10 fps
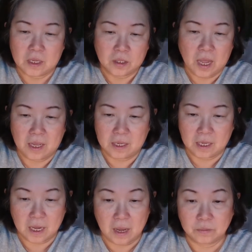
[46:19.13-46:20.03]
And it
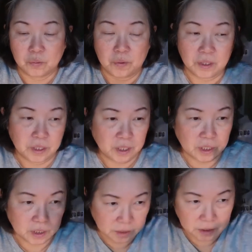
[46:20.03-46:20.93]
comes with
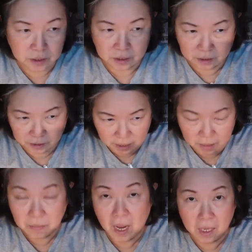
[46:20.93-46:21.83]
the same
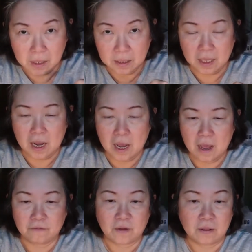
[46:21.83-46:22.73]
color that I
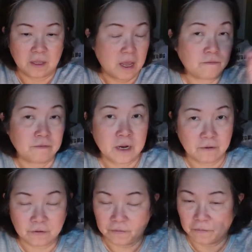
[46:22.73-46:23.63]
have, and they even have
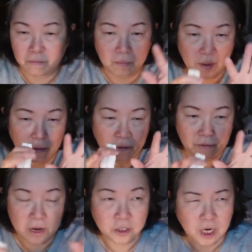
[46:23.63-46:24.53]
a
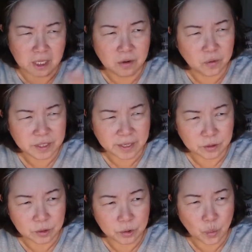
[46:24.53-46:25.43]
range. I think it was like
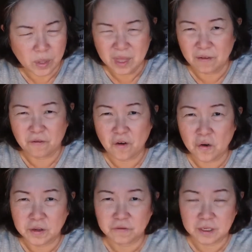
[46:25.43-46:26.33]
24
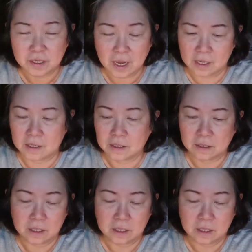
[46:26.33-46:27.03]
different color.